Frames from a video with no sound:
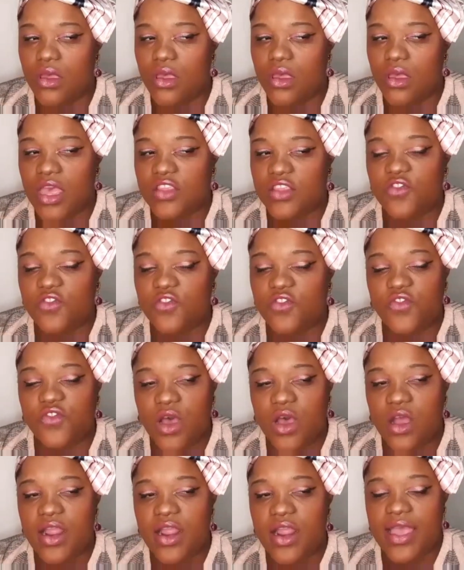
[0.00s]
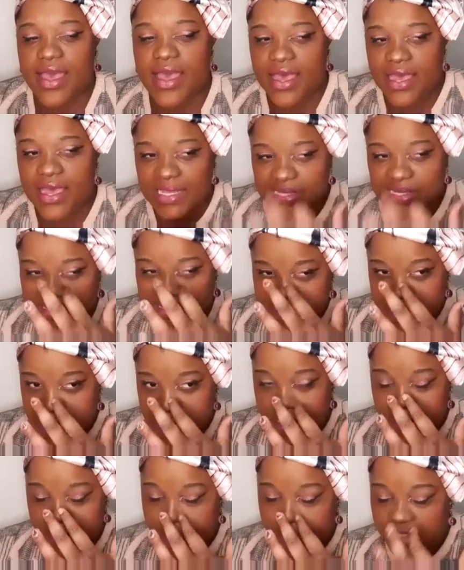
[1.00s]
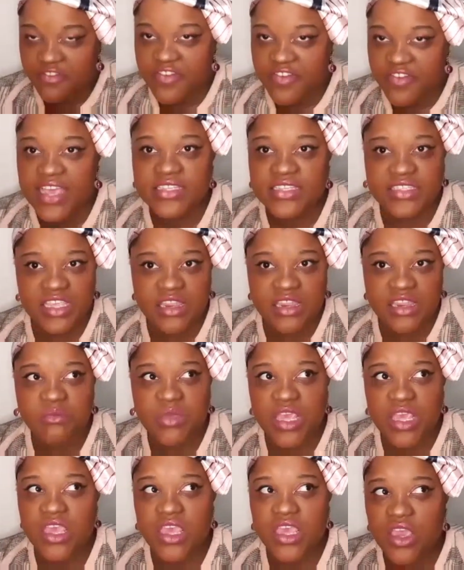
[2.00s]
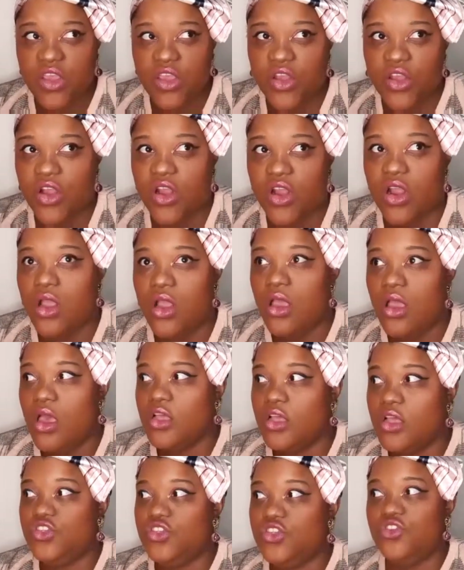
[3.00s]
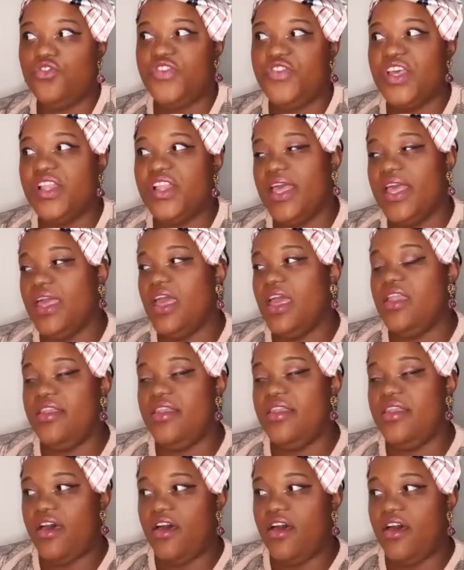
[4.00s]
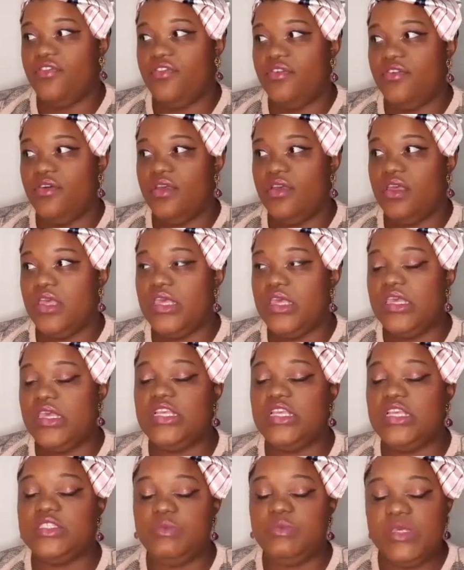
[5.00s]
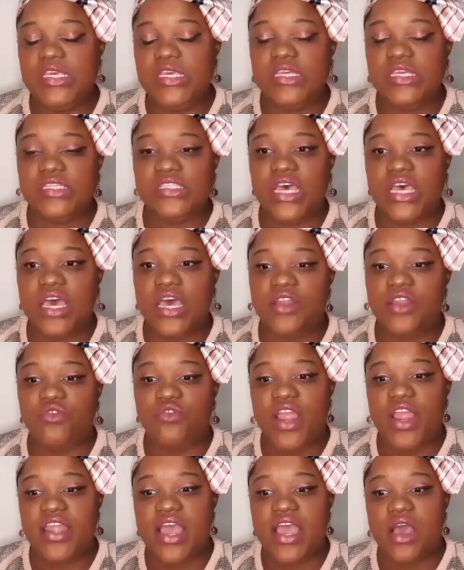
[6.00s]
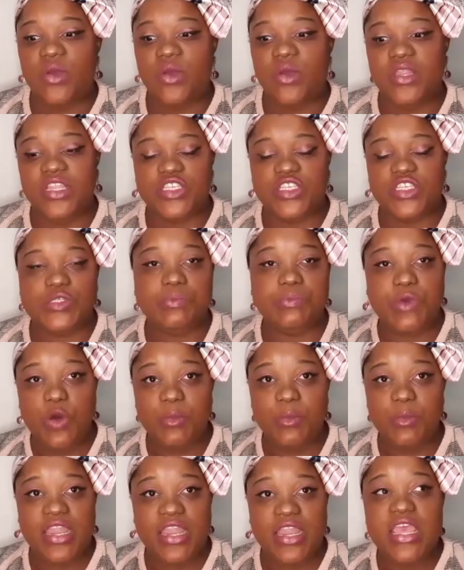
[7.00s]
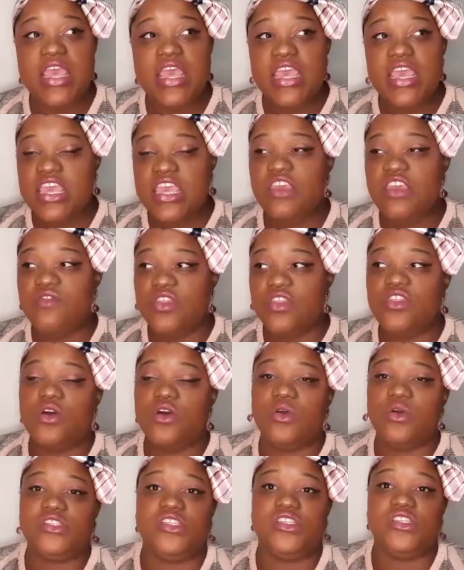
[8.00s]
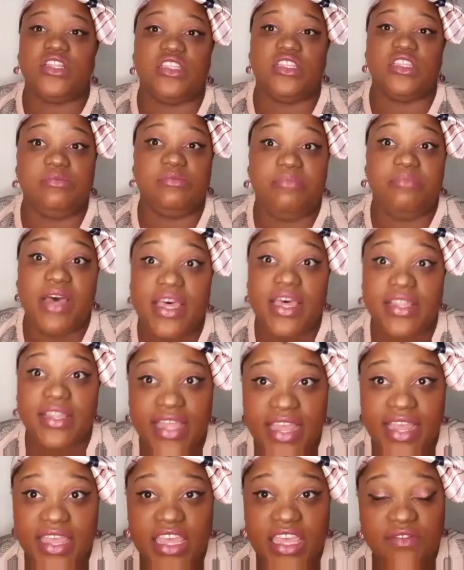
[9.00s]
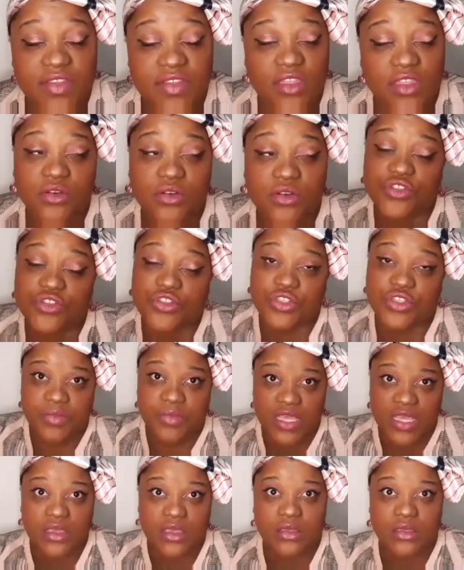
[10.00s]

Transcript: As far as the vaccine being here, do you feel like enough is being done right now in this moment, even though it's not the spotlight, even though it should be?